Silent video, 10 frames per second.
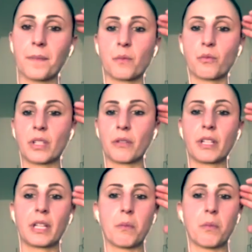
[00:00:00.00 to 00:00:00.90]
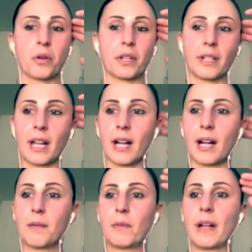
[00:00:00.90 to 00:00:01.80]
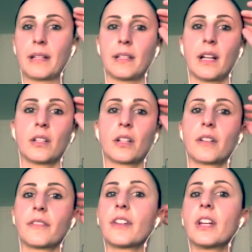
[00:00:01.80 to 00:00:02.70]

Really, really important. And a lot of,